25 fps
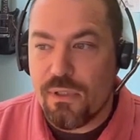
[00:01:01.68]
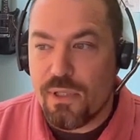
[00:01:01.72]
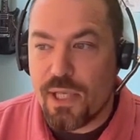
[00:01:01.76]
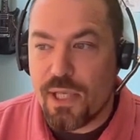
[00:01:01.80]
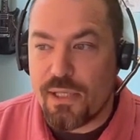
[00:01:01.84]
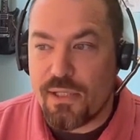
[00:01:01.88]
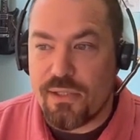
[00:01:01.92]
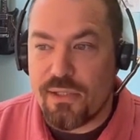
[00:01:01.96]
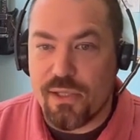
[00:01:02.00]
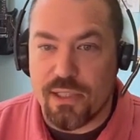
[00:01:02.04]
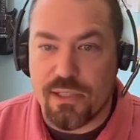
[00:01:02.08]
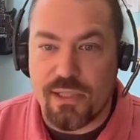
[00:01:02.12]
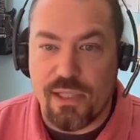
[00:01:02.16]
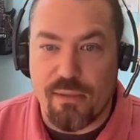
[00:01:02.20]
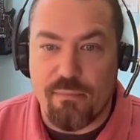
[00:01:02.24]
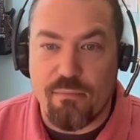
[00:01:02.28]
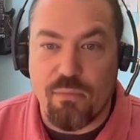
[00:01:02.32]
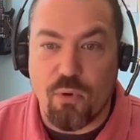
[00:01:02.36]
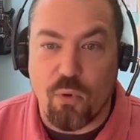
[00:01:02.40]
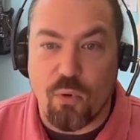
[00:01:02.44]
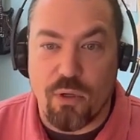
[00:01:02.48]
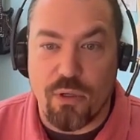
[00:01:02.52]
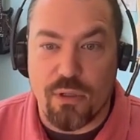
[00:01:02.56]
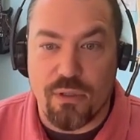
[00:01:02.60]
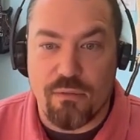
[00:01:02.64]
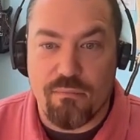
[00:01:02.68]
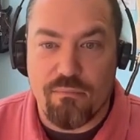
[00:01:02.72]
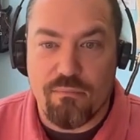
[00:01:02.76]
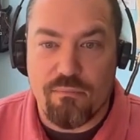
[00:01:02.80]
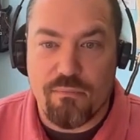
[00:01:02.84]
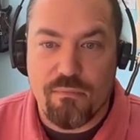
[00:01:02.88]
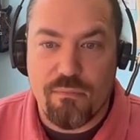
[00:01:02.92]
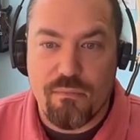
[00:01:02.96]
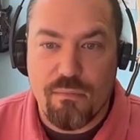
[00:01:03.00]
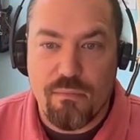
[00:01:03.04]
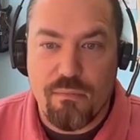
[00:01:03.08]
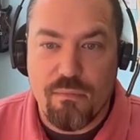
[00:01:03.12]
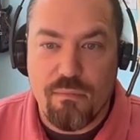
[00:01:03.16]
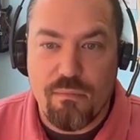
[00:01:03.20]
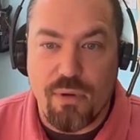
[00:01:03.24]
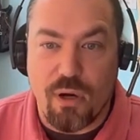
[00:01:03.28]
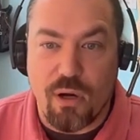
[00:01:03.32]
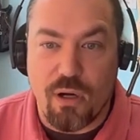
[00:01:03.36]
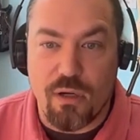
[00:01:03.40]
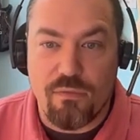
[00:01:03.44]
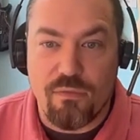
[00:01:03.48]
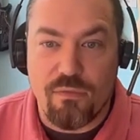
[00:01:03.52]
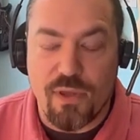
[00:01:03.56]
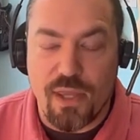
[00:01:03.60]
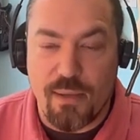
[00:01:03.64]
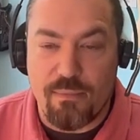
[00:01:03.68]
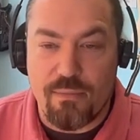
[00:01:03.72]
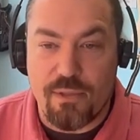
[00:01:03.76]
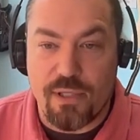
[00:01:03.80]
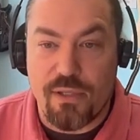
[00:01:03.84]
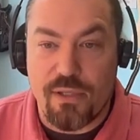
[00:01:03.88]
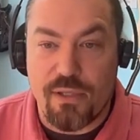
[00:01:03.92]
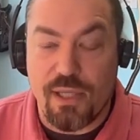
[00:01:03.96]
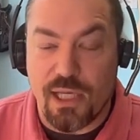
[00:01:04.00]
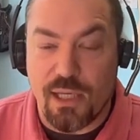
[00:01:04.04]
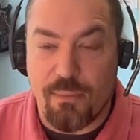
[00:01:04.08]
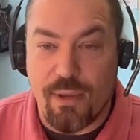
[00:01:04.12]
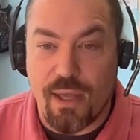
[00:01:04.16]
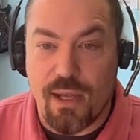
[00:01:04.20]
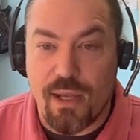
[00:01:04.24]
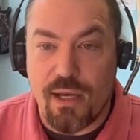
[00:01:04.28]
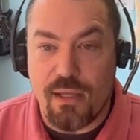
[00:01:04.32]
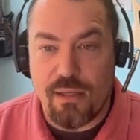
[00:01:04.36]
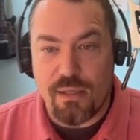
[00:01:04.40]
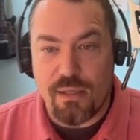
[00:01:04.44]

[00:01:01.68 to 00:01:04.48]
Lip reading: that's like the important part for them to think about,